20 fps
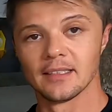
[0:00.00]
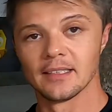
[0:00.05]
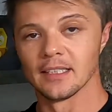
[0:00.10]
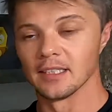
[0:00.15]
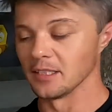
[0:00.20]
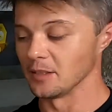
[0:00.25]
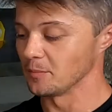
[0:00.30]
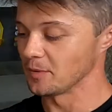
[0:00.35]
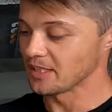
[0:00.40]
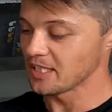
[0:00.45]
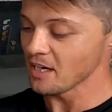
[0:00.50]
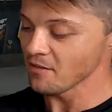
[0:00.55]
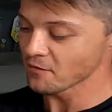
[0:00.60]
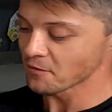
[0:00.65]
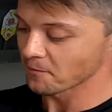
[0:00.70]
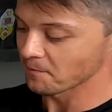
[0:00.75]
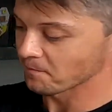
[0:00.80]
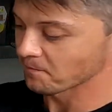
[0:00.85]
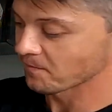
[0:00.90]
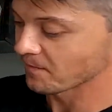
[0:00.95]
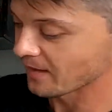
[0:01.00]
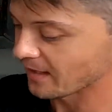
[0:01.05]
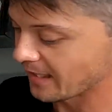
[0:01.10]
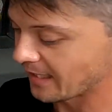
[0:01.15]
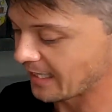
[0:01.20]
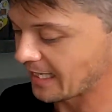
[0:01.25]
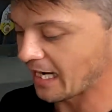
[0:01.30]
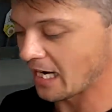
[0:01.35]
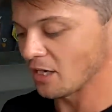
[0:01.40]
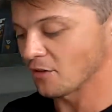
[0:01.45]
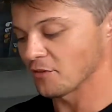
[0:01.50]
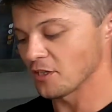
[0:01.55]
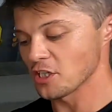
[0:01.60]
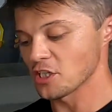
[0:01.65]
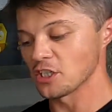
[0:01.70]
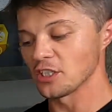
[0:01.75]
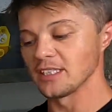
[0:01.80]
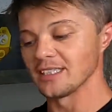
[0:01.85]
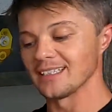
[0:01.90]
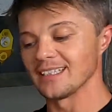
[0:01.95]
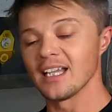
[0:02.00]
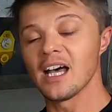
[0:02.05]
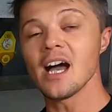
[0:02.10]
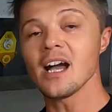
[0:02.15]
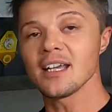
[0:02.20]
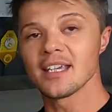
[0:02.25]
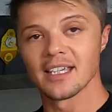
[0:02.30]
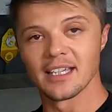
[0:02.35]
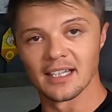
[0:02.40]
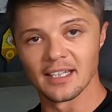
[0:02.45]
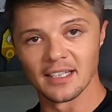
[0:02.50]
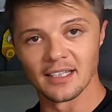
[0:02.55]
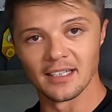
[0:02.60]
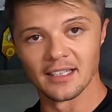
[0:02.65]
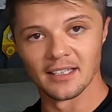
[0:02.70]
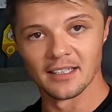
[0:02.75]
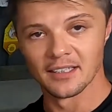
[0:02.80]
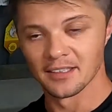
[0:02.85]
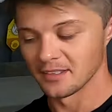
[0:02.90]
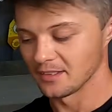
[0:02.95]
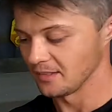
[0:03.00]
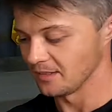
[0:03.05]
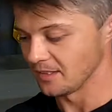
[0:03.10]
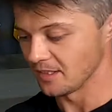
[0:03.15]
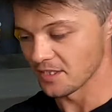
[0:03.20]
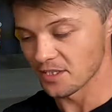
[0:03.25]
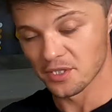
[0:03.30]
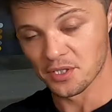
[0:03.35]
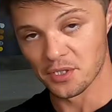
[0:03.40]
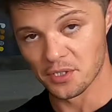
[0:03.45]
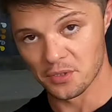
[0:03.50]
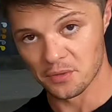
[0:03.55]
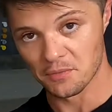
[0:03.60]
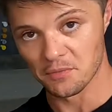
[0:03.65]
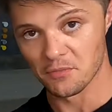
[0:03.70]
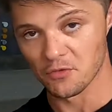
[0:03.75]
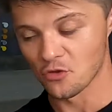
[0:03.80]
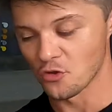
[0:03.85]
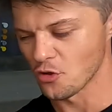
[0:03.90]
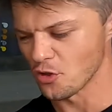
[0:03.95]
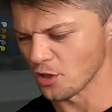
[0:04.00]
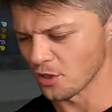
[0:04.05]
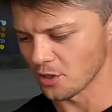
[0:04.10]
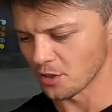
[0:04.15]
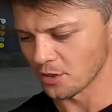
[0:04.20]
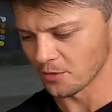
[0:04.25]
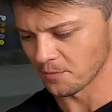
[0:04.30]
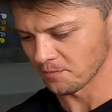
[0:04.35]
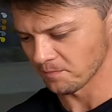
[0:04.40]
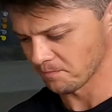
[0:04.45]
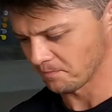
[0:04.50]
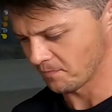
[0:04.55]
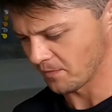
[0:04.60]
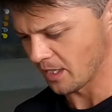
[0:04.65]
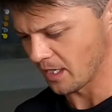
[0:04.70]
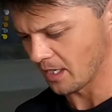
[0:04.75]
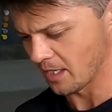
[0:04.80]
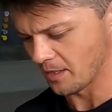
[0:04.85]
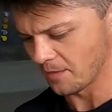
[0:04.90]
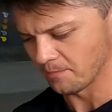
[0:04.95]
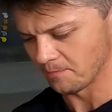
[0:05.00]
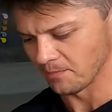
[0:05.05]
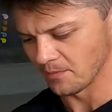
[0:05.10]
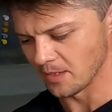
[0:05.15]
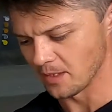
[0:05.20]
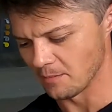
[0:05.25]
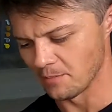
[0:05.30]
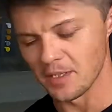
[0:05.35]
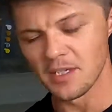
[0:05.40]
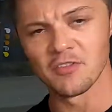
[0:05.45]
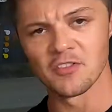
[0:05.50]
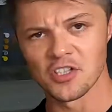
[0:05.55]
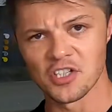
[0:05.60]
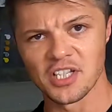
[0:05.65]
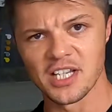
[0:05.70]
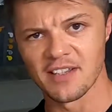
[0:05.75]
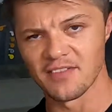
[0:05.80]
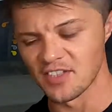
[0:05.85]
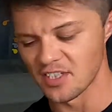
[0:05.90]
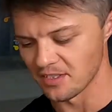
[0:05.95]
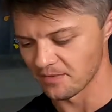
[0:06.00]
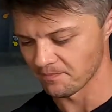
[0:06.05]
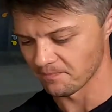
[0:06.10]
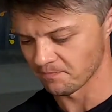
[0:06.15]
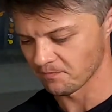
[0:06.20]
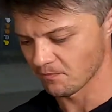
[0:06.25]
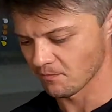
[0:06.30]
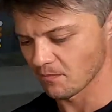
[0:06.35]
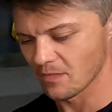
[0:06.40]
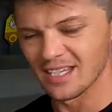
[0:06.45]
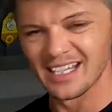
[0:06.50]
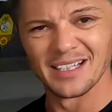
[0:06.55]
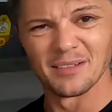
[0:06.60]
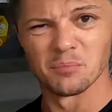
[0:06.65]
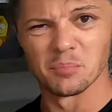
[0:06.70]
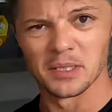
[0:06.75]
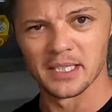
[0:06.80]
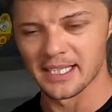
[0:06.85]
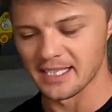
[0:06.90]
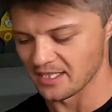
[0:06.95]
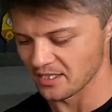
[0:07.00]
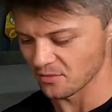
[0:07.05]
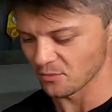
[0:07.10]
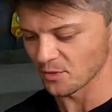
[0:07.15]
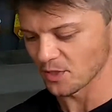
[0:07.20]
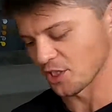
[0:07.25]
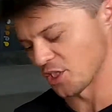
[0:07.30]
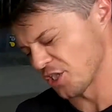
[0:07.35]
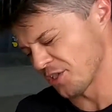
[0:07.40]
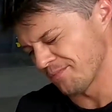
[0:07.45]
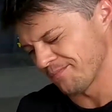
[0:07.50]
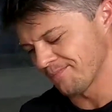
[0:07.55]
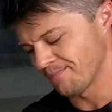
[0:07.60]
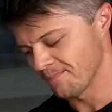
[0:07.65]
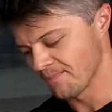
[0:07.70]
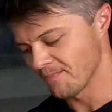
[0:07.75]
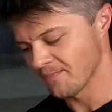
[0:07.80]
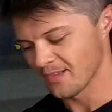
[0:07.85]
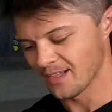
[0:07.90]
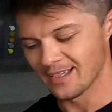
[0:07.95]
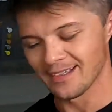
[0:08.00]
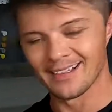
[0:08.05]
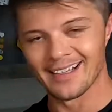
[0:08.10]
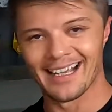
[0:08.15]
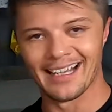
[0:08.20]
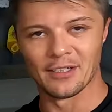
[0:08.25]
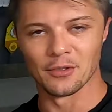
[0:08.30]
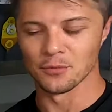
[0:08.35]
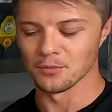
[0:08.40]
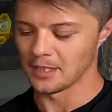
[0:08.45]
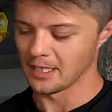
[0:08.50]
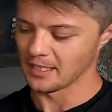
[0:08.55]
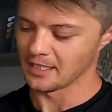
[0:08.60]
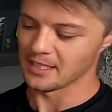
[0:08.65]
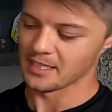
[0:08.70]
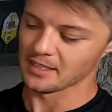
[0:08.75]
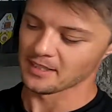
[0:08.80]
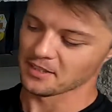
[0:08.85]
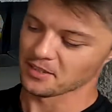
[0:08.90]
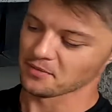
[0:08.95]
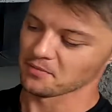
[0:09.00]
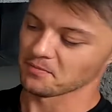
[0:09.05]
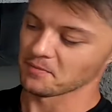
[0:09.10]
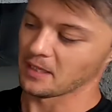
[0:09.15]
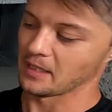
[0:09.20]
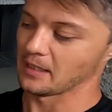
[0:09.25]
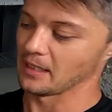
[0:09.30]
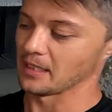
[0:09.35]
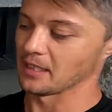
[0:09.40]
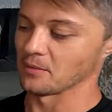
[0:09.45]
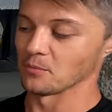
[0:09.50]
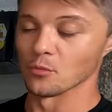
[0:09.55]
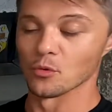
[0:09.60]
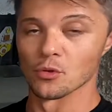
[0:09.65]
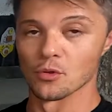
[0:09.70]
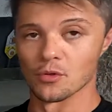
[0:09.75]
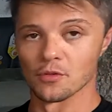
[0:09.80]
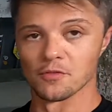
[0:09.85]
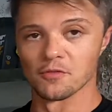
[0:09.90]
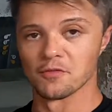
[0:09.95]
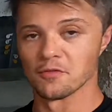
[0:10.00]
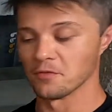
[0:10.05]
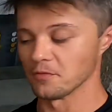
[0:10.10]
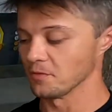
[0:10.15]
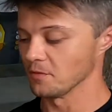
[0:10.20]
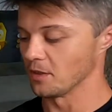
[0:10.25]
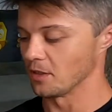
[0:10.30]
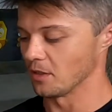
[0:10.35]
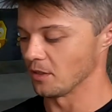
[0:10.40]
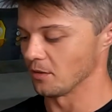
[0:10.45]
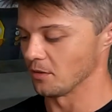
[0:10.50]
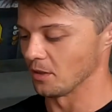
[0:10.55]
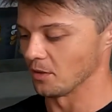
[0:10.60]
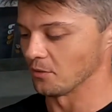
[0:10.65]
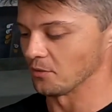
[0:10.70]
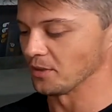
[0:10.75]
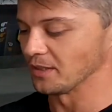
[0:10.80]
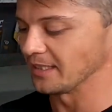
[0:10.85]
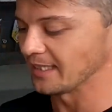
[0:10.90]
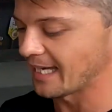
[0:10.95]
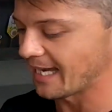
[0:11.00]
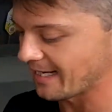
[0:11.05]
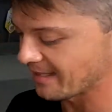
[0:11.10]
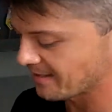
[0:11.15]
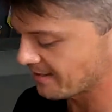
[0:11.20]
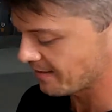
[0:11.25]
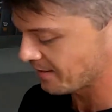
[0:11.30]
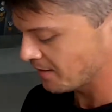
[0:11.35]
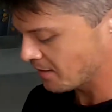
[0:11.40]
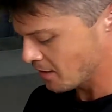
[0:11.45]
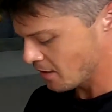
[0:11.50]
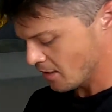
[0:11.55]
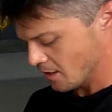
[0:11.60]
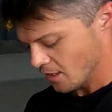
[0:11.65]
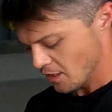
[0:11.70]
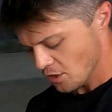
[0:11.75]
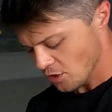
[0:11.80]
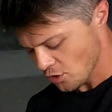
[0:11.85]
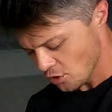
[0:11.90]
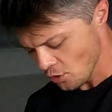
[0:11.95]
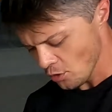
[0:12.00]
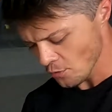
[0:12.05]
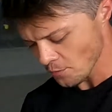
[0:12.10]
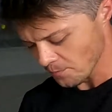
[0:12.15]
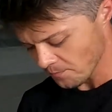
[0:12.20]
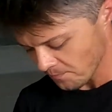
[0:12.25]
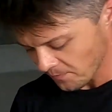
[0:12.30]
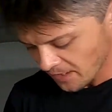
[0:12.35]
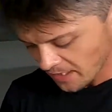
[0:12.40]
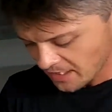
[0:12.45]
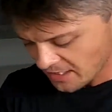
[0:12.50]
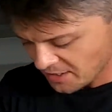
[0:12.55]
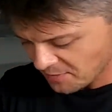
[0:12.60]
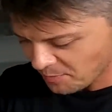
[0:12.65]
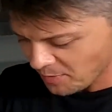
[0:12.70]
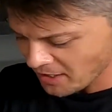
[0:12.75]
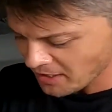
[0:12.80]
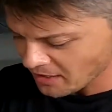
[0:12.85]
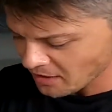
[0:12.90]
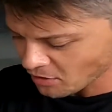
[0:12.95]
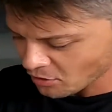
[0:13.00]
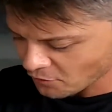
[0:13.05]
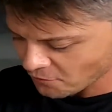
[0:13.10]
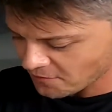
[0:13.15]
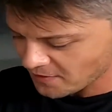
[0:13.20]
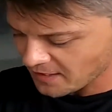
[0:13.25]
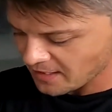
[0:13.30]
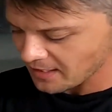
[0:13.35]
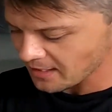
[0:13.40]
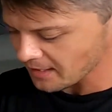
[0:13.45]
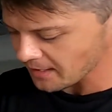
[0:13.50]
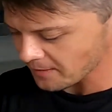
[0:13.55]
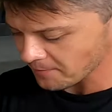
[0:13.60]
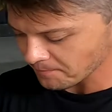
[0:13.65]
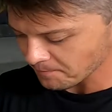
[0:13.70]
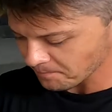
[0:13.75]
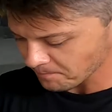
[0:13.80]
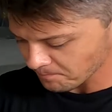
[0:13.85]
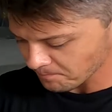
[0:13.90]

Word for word: a little bit tougher, kind of actually locking this trigger, um, the beaver safety in place, which I don't like it as I like it more of uh, uh, relaxed. So speaking of the